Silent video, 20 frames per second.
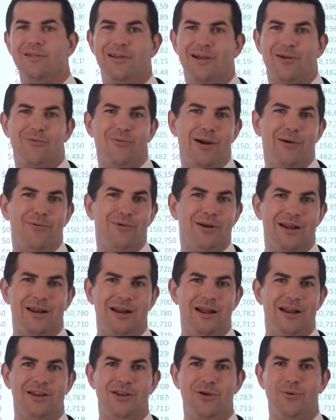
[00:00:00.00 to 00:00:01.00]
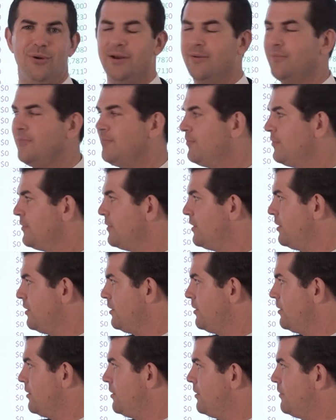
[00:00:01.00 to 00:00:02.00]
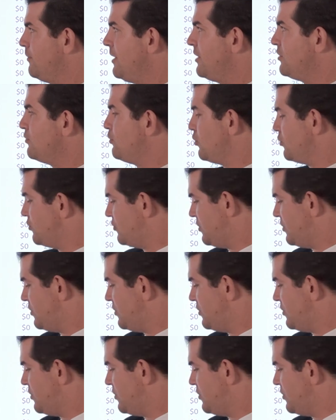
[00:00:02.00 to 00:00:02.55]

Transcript: Like, why would I not do it? Makes more